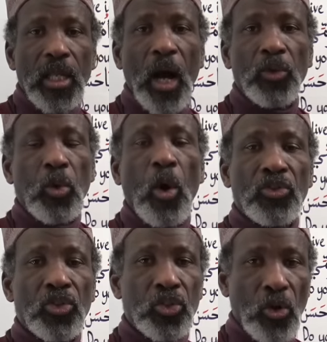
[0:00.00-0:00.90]
how to
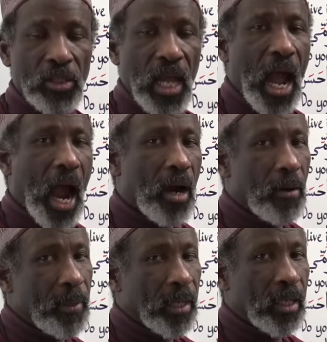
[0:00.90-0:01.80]
construct
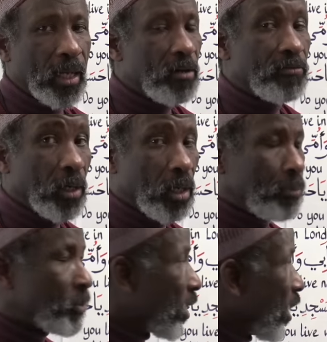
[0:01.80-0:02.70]
Arabic
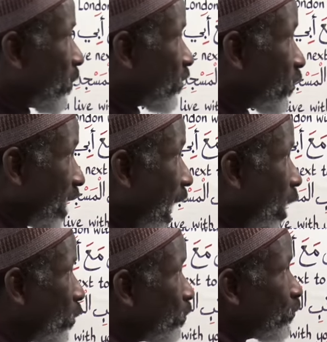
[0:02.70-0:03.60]
verbs. But for
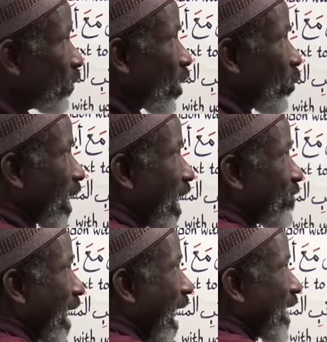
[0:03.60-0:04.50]
now, we
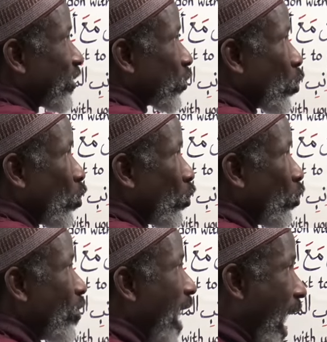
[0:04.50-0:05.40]
have
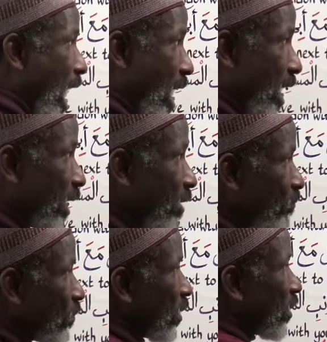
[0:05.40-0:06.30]
askunu, I,
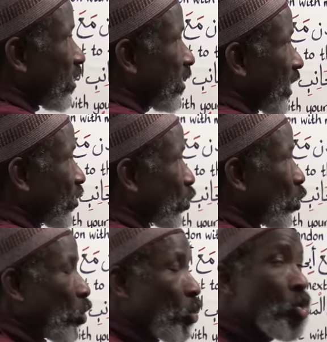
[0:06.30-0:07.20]

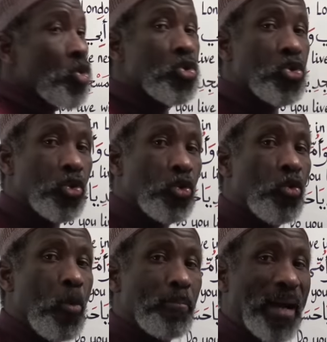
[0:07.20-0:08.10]
teskunu,
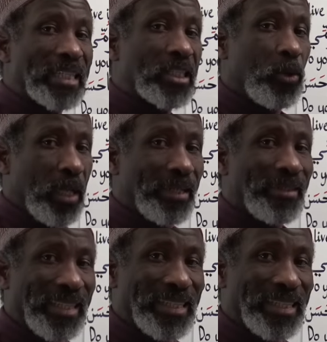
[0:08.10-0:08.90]
you masculine